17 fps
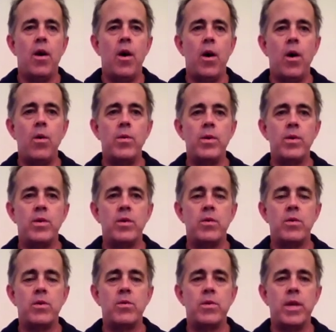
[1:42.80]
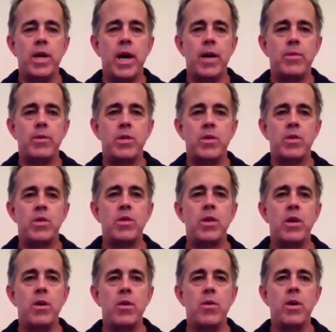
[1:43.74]
Always those three options.
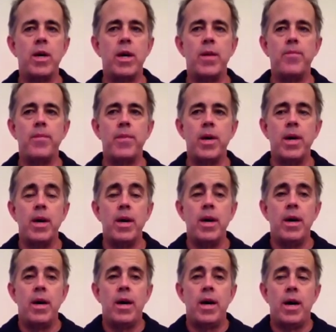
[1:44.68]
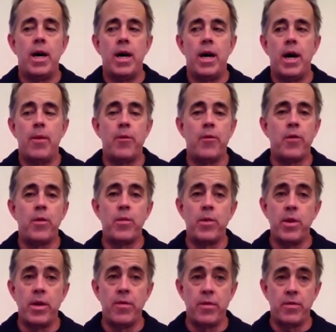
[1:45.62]
So I'm a firm
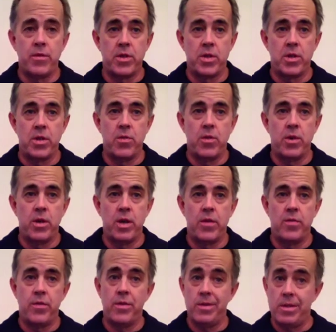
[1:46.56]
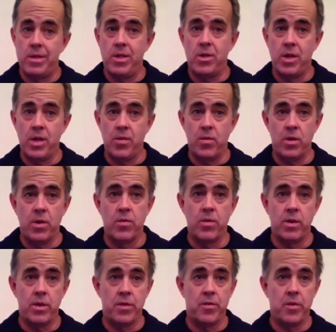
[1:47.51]
believer if there's only one offer, let's try and work
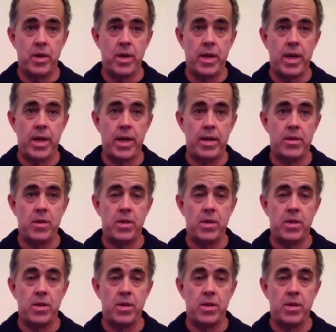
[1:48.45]
with it if we can.